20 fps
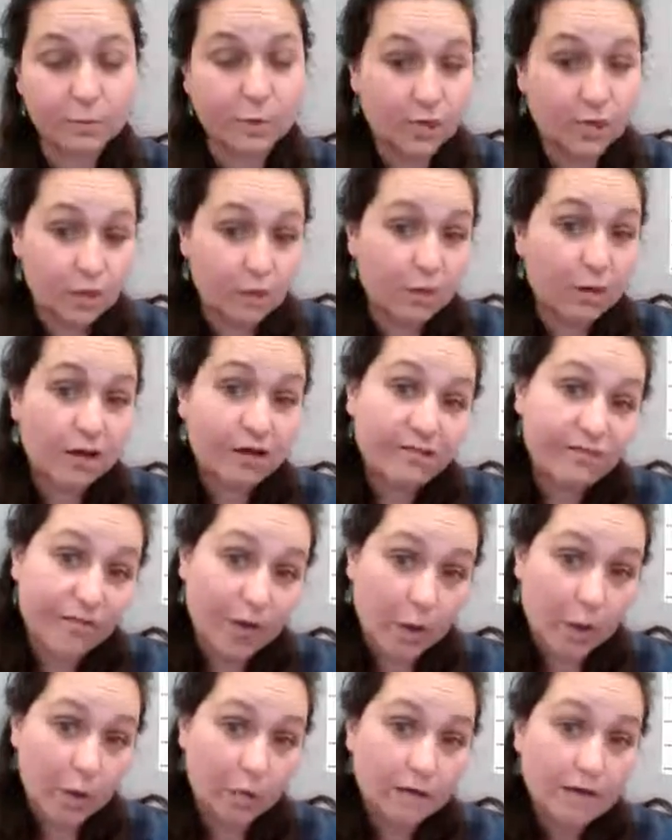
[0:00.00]
where you can
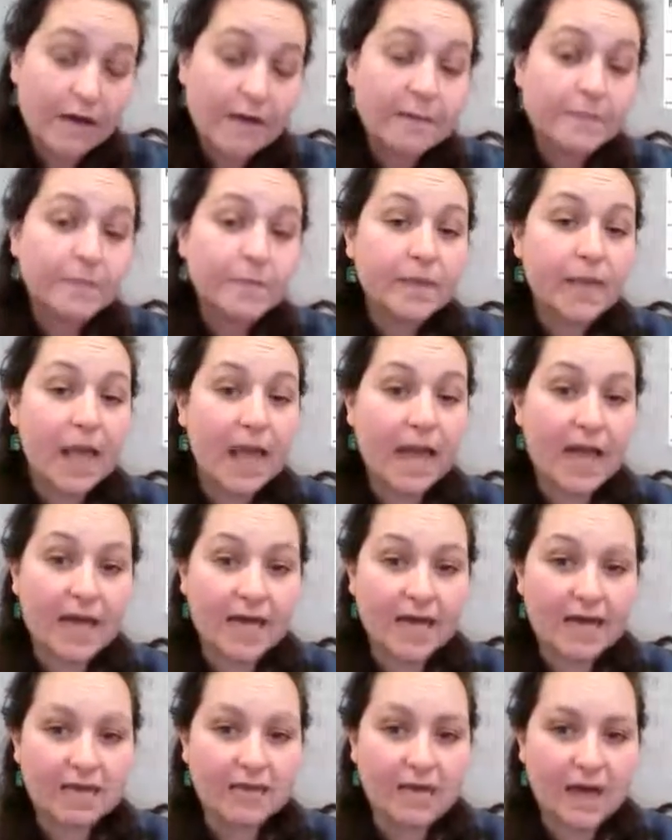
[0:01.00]
vote.
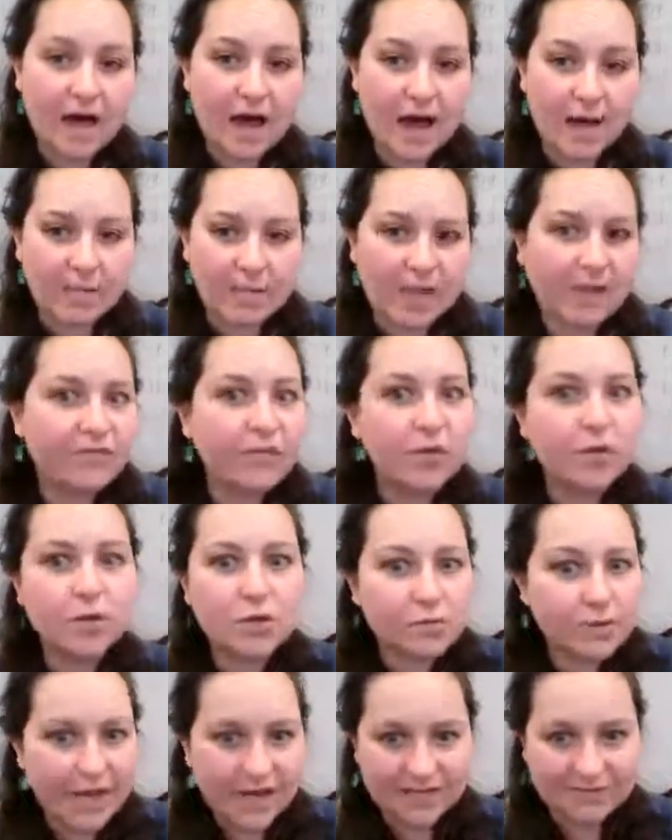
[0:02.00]
And if you
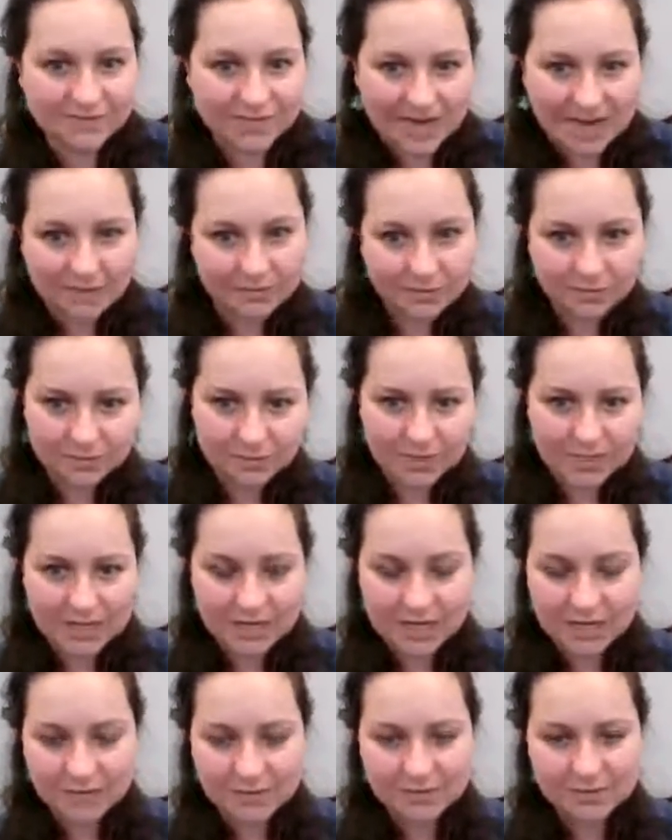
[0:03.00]
don't have time to read
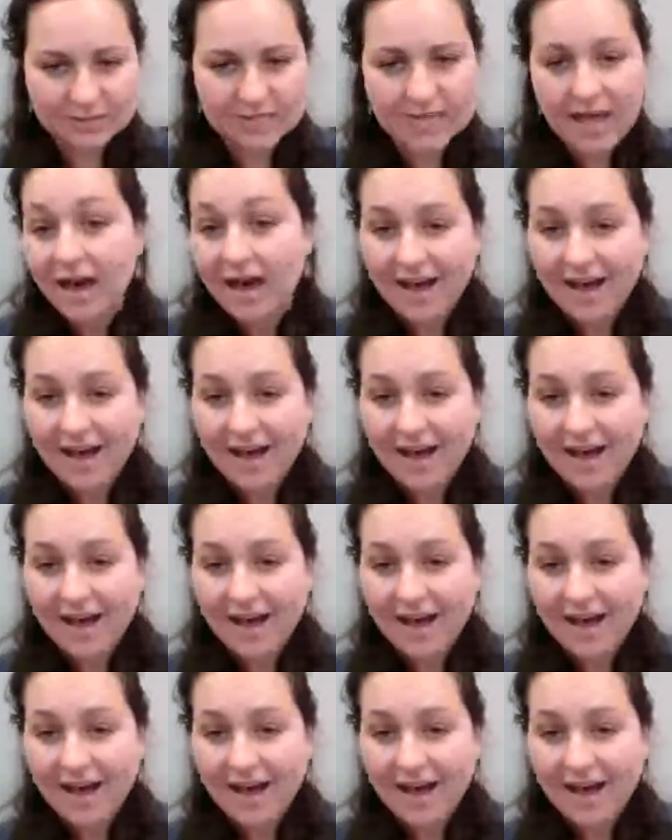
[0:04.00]
those,